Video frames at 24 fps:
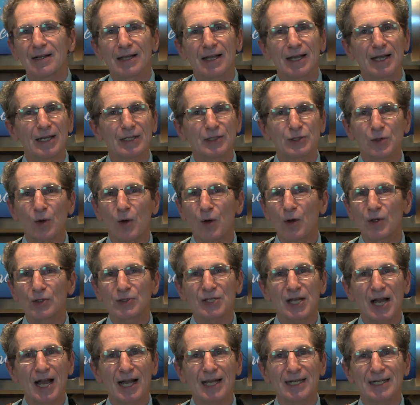It's all
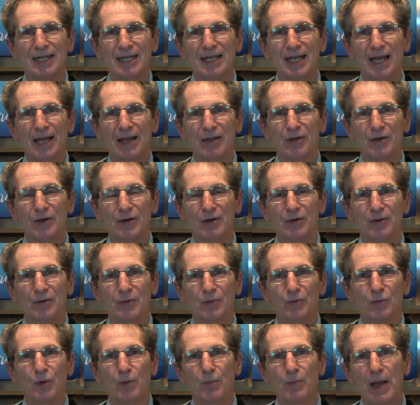tied together.
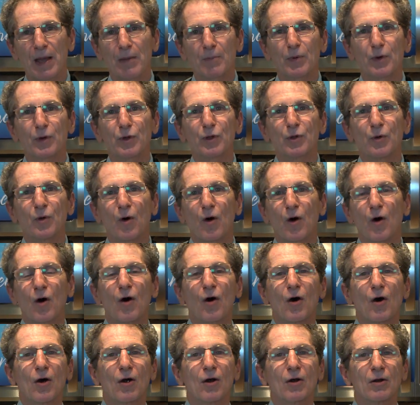Remember, you
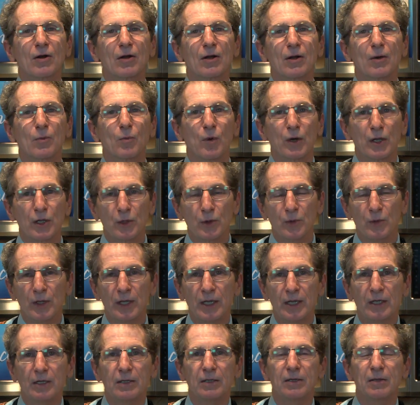are what you
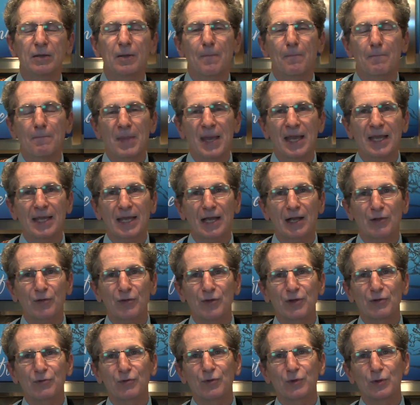eat. Make
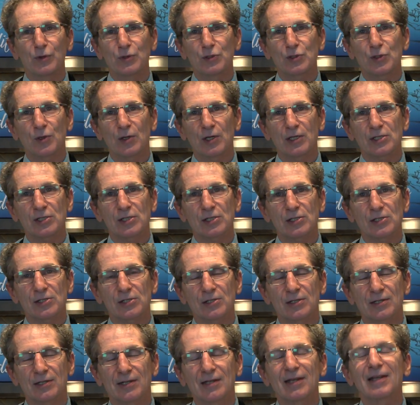healthy food choices.
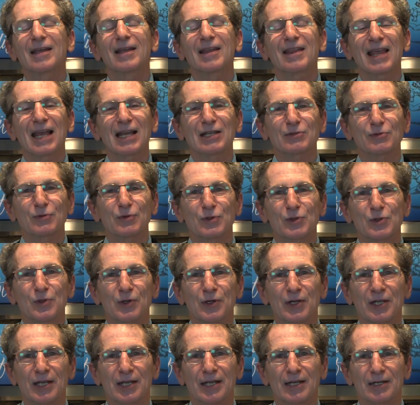Thanks for
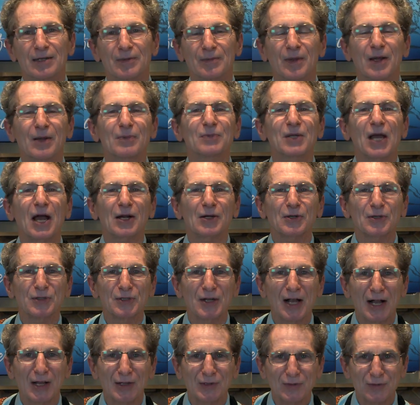tuning in. I'm Dr.
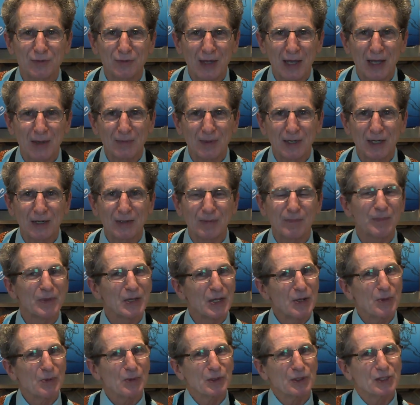Donald DeFabio.
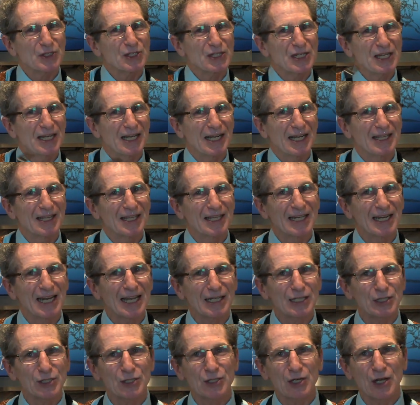We'll see you on the
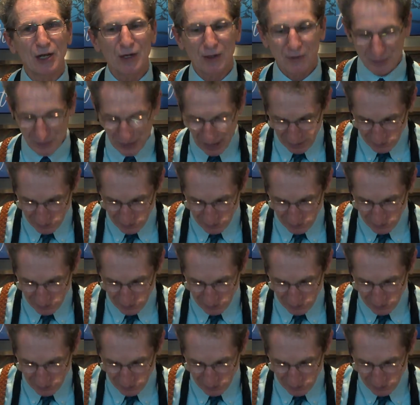next show. If you